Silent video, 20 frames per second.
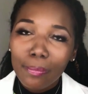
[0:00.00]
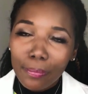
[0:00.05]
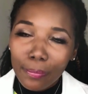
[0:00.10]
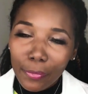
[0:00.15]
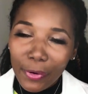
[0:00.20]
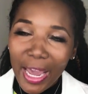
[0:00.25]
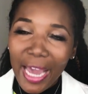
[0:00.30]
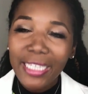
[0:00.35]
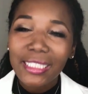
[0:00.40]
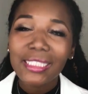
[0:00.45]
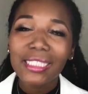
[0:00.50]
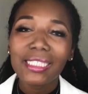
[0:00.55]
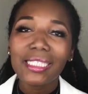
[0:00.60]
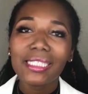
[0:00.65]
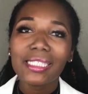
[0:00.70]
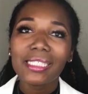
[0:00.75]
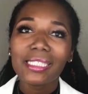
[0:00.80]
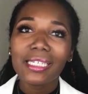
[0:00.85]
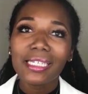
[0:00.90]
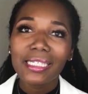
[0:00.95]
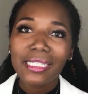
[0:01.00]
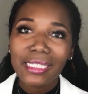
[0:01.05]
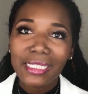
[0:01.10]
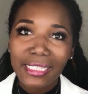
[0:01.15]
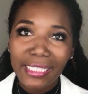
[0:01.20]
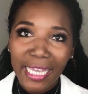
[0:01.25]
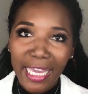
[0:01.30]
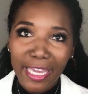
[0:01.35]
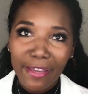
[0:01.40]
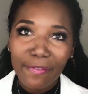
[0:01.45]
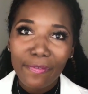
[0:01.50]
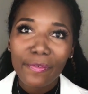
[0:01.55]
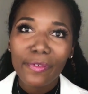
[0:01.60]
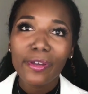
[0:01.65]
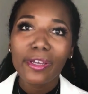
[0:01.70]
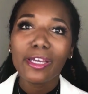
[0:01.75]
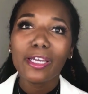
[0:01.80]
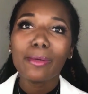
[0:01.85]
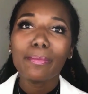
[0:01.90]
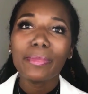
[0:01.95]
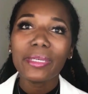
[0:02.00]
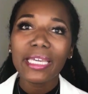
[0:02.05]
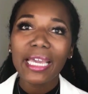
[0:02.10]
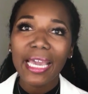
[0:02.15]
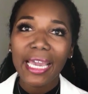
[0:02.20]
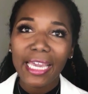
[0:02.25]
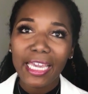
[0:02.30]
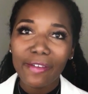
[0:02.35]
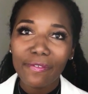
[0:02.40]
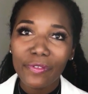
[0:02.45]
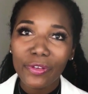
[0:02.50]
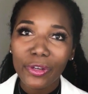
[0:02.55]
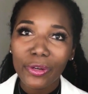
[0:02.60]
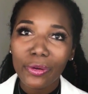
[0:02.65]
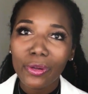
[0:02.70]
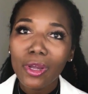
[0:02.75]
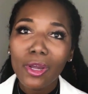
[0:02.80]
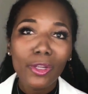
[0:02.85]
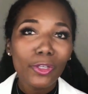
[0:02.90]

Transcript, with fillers: practice safe behavior.